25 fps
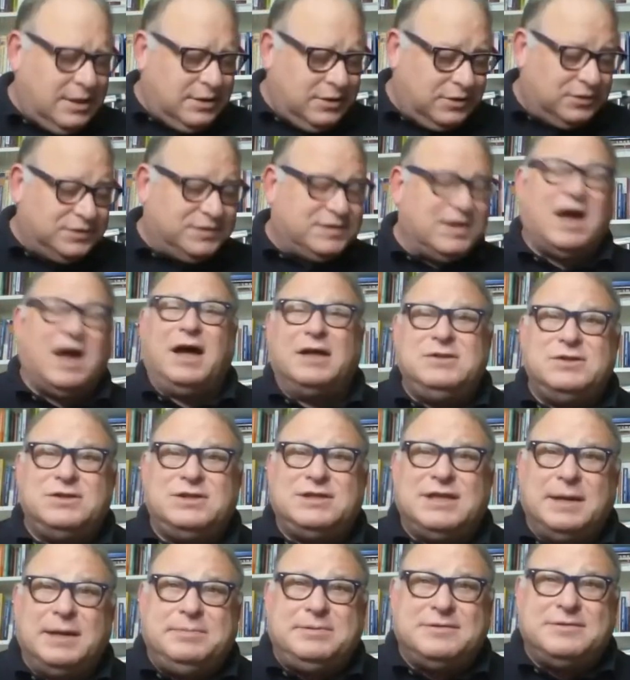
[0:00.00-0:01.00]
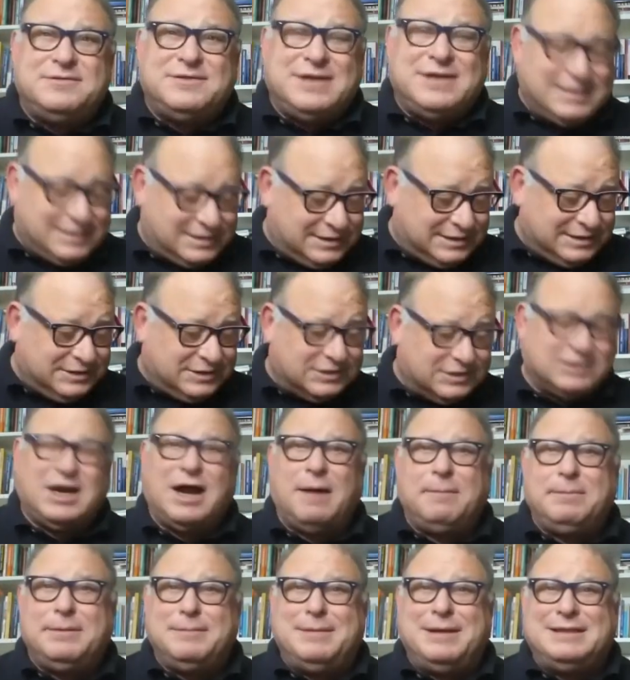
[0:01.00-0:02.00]
There's other types of testing to
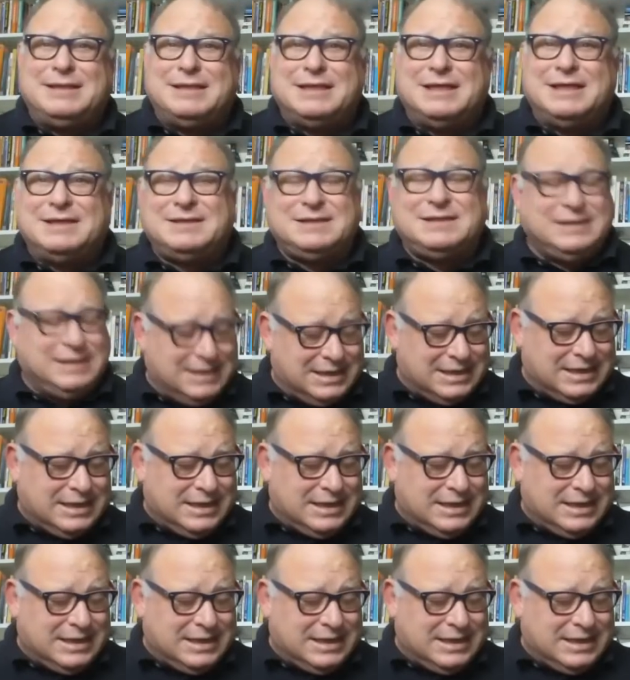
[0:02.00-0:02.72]
complement this.